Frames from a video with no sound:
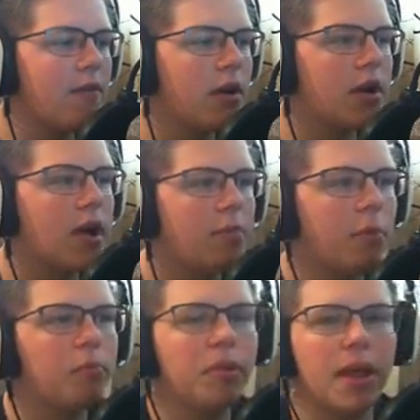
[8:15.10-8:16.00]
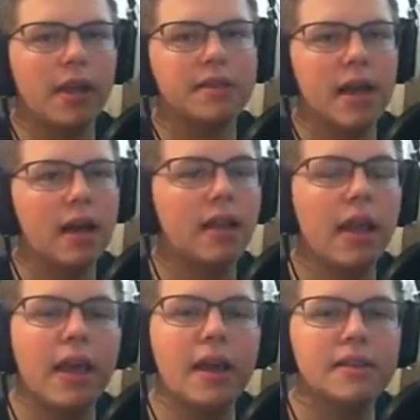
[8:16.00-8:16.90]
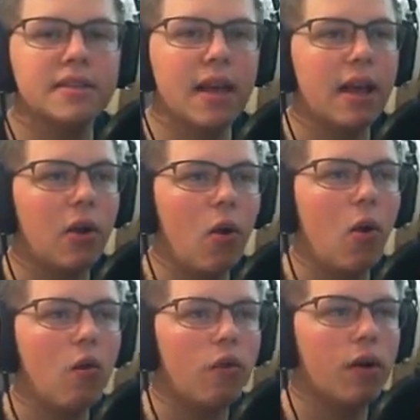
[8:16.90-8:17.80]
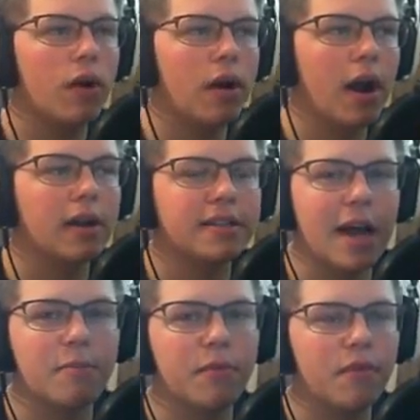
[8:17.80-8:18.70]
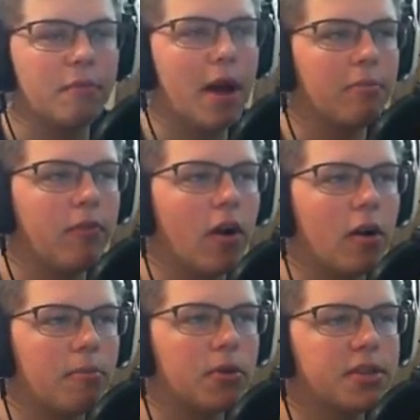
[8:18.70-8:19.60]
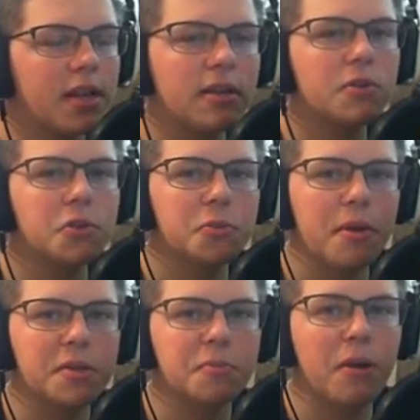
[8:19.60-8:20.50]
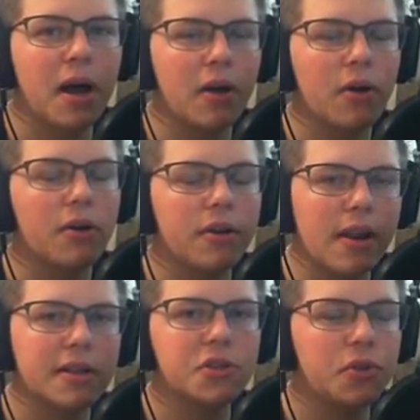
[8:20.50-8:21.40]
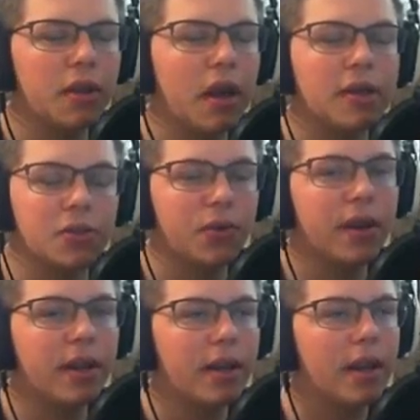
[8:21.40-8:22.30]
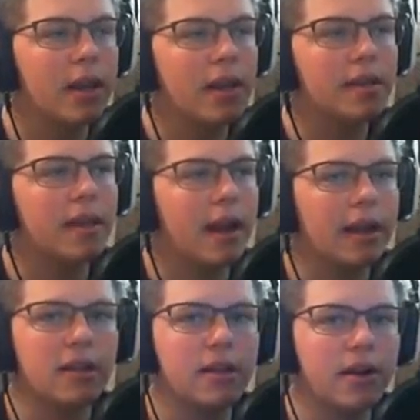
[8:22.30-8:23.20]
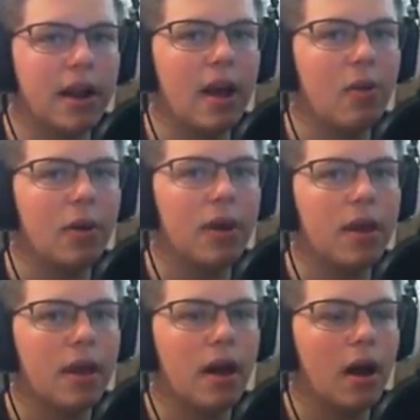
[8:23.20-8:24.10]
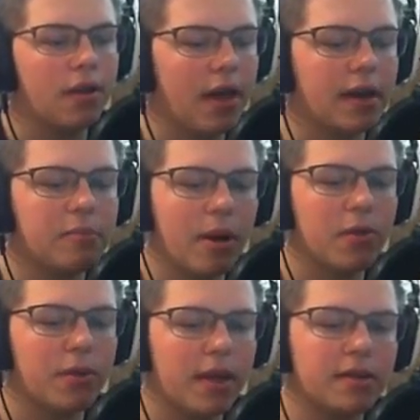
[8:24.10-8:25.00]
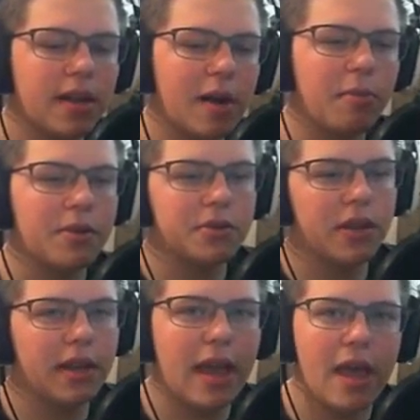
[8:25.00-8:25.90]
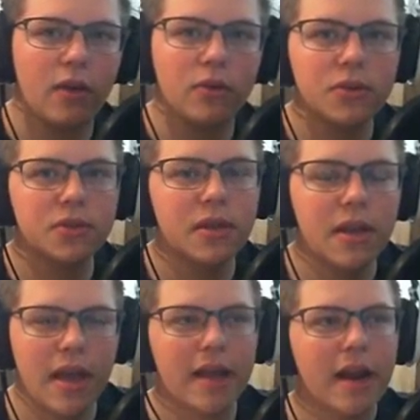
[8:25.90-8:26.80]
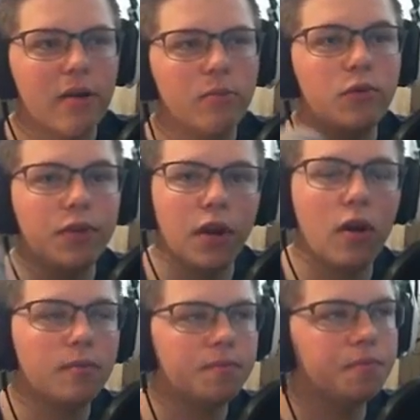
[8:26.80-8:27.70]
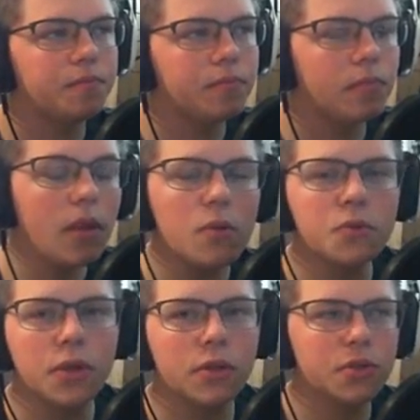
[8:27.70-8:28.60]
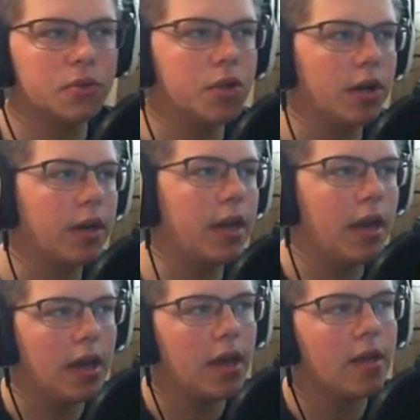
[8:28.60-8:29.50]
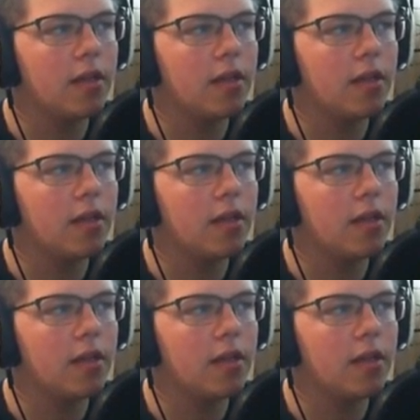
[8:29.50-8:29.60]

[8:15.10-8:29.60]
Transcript: I have a couple plans. Like I said, over on top of the mob farm, there's that little space behind, or next to the ice rink, that I cleared out. That, by the way, that entire place was like hills, and I removed it all, so it looks so junky.